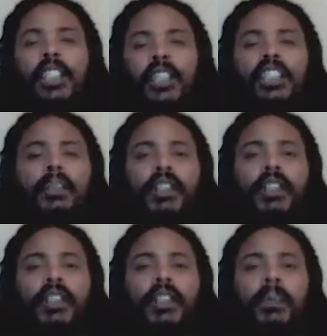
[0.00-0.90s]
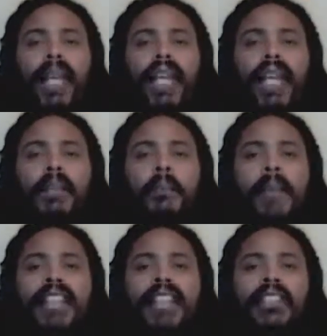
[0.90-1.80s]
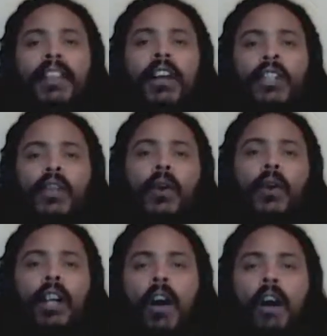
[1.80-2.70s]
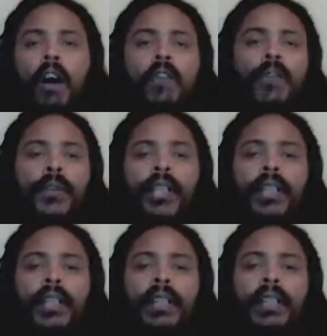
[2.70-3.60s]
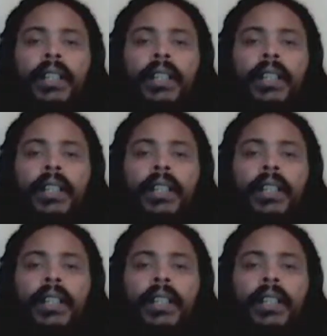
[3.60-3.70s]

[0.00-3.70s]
Judge them as good or bad based on your own